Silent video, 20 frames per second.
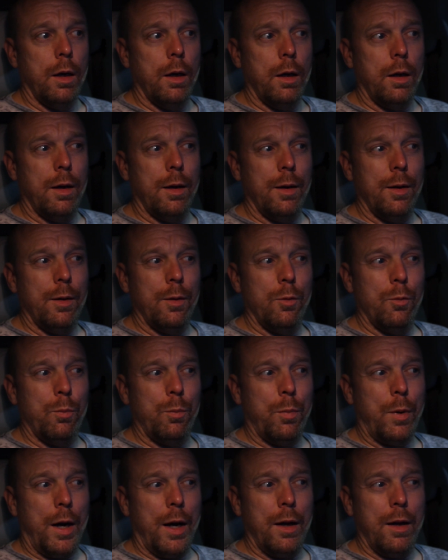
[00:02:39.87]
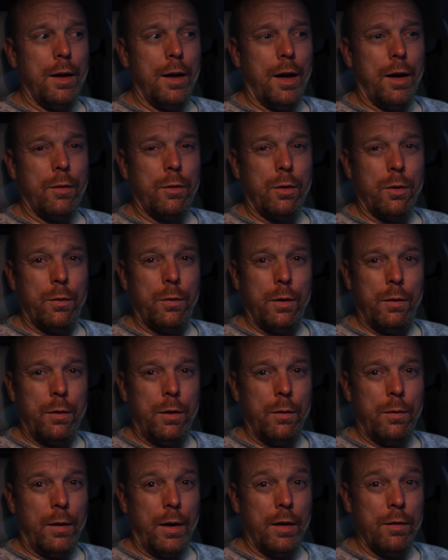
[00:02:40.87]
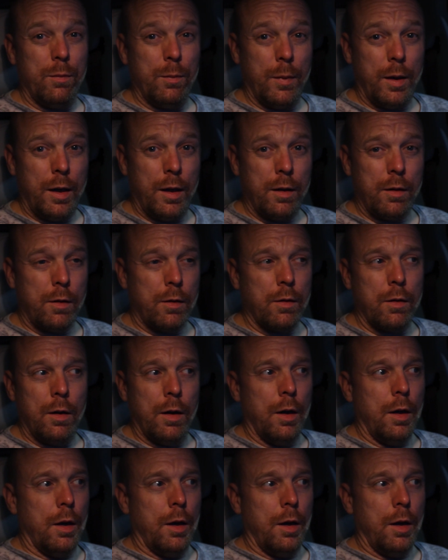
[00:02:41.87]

uh, by after 55 minutes